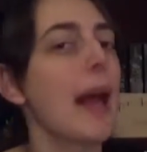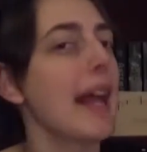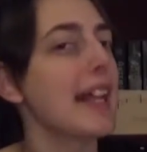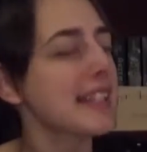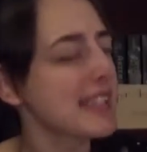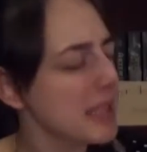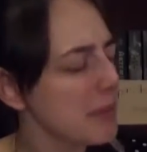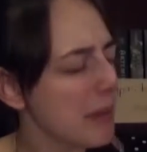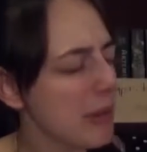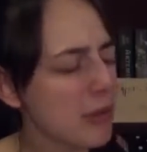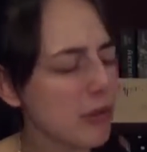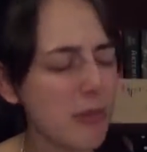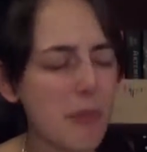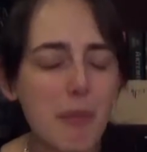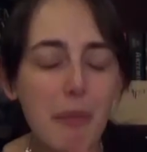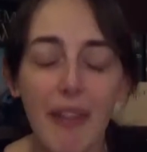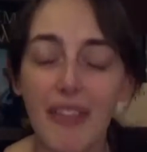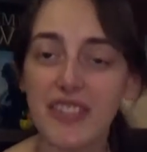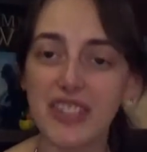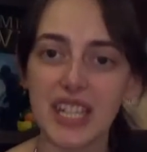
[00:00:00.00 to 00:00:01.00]
and skipping through
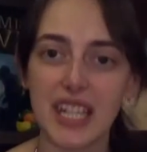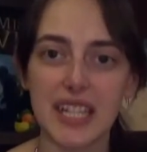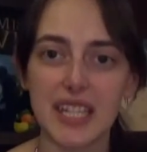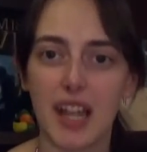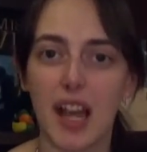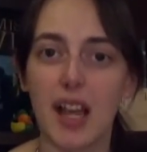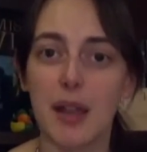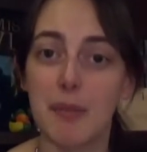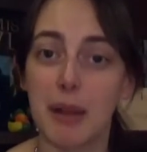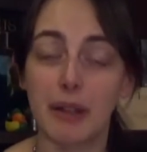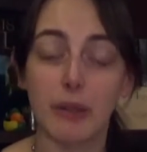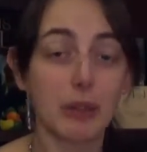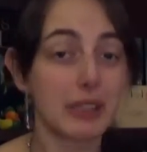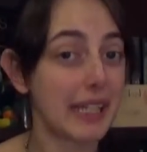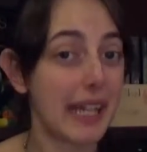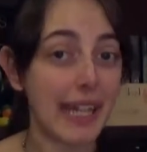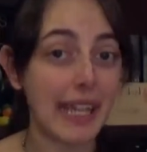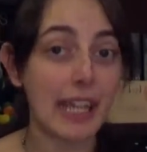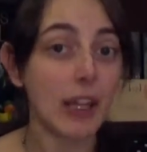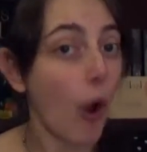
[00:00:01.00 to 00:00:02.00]
months at a time by
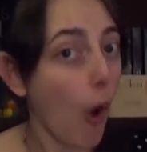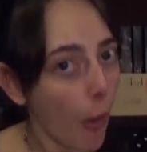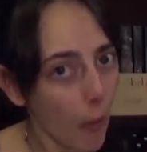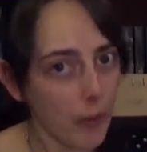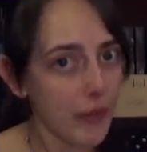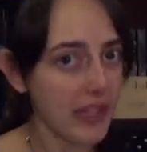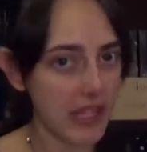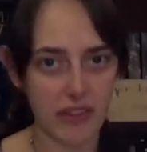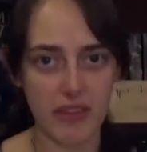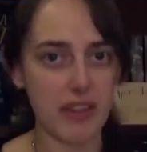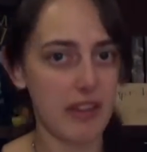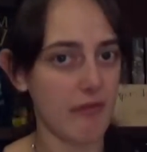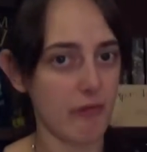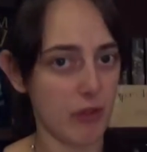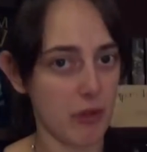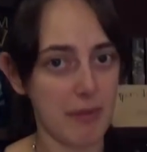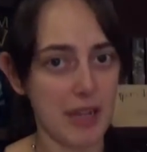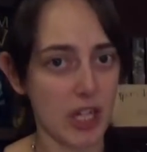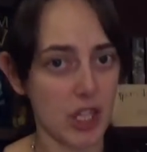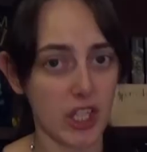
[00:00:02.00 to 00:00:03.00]
relaying only the
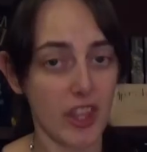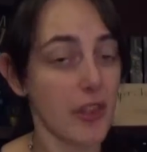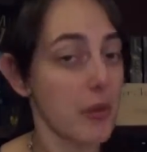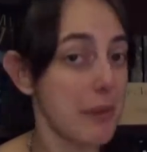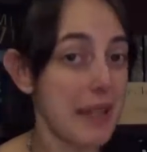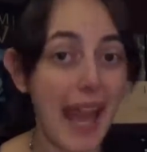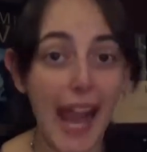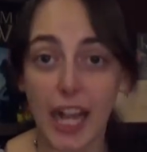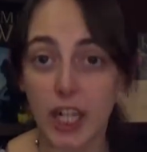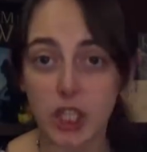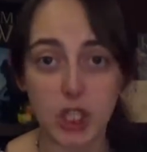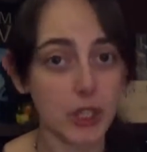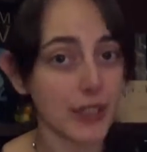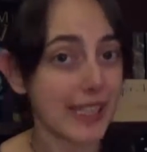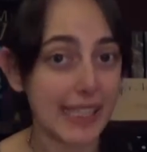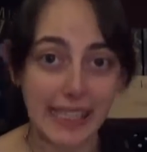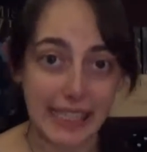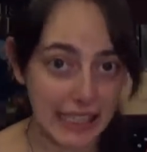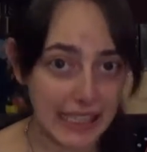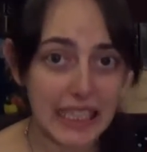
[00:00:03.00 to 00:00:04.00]
information that we
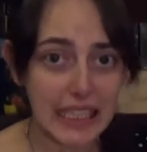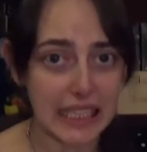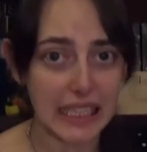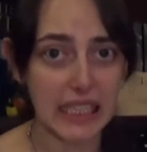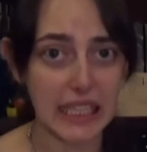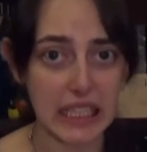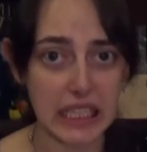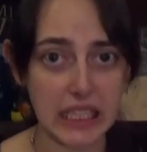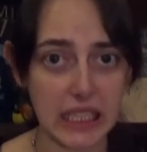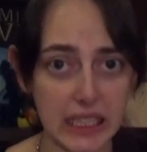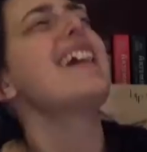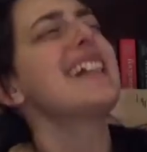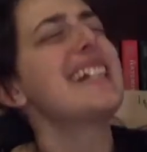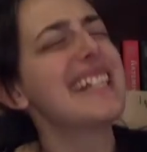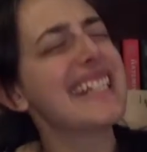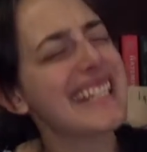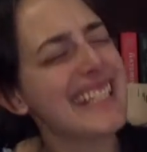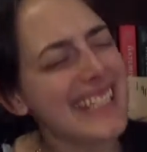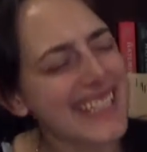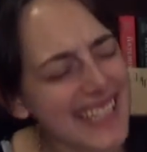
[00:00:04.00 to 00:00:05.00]
actually need,
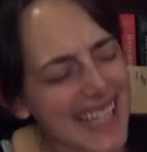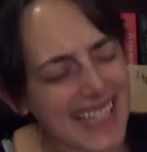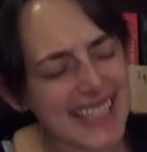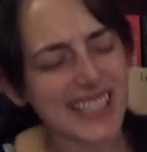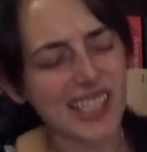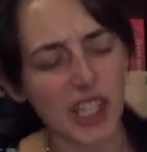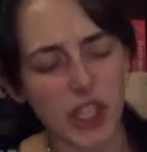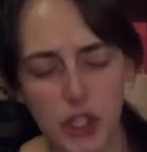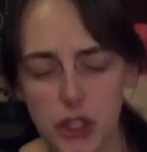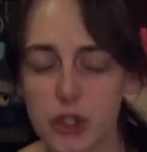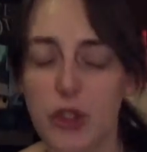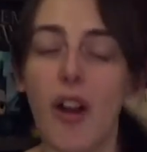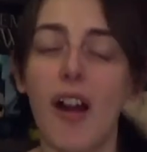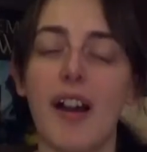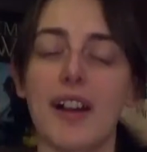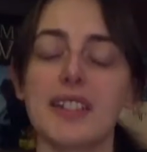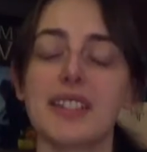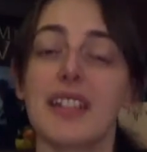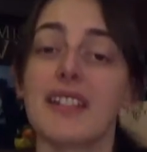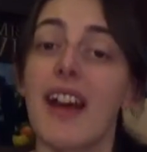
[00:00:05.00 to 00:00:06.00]
gets
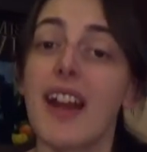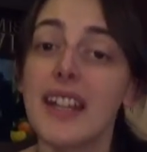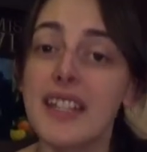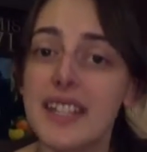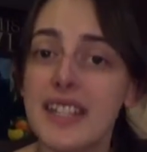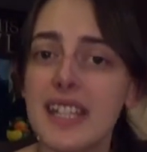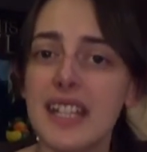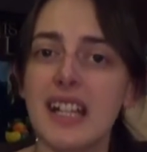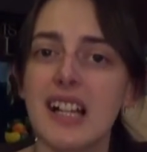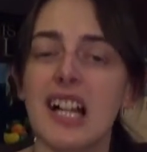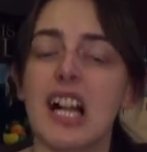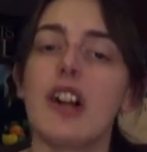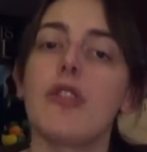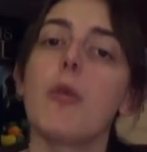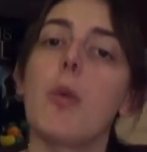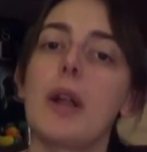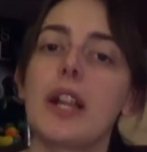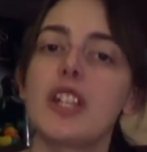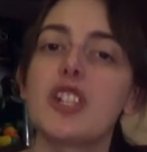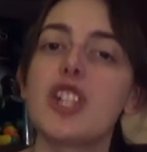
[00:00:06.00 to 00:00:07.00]
across an idea of
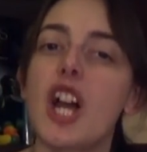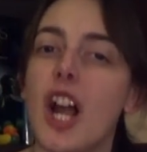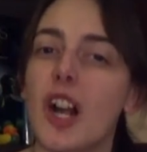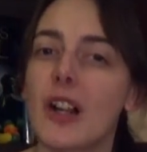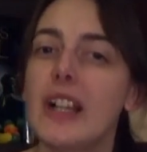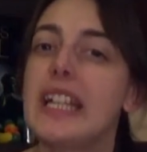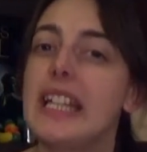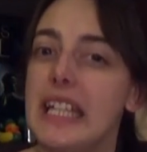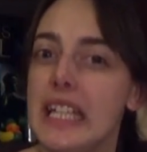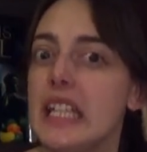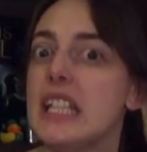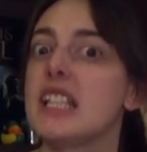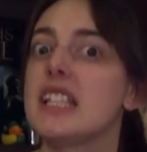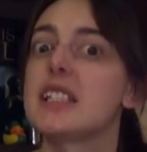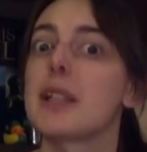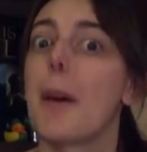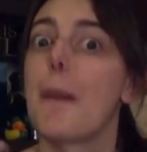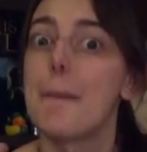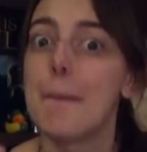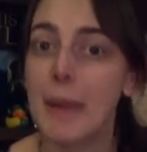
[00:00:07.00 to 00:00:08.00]
where Dara
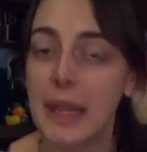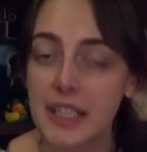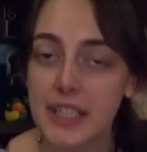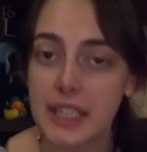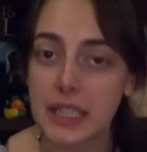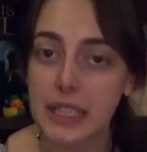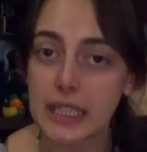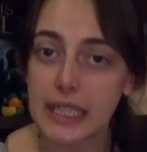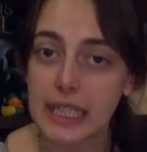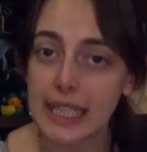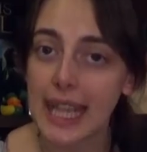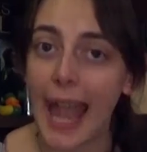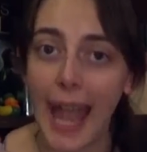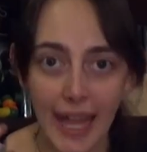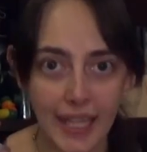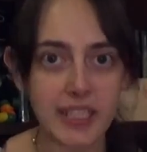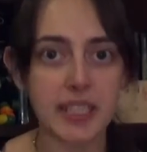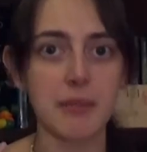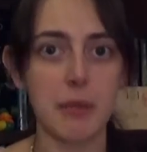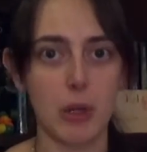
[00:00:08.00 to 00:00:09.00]
is mentally
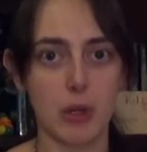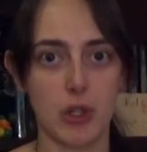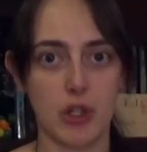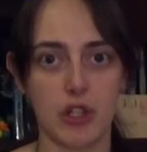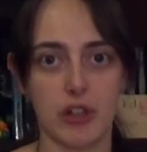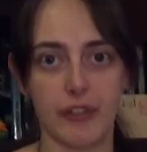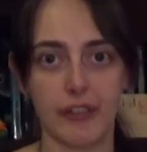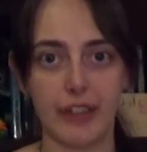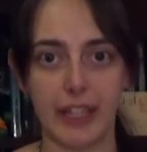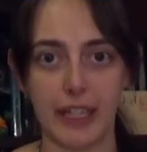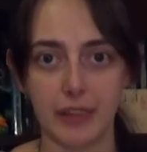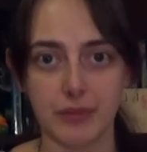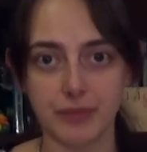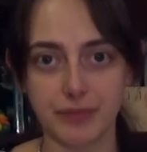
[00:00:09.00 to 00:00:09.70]
and emotionally.